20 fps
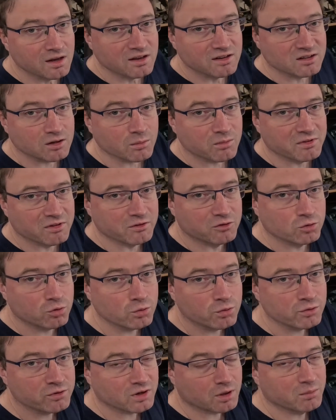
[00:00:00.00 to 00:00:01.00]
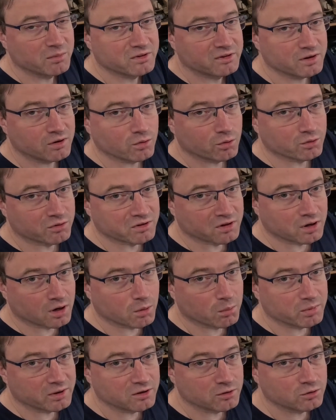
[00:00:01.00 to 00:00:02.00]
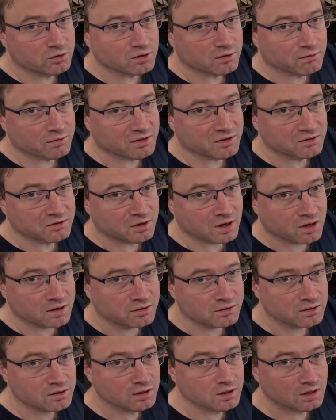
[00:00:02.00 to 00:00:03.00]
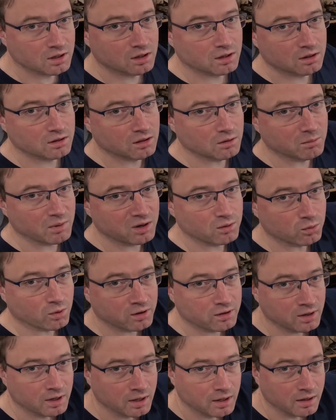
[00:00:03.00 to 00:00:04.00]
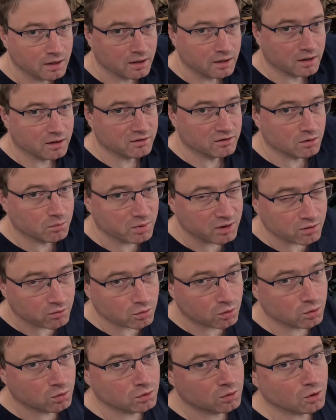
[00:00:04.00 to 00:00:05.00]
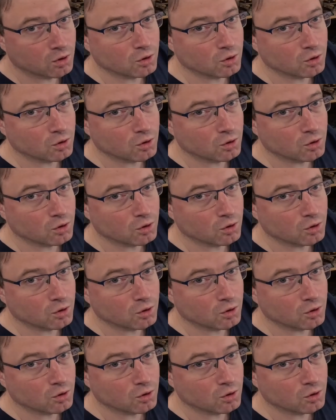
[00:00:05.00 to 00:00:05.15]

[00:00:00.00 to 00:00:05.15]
Some of the tools and materials that I'll be using for this task, the main one is the big roll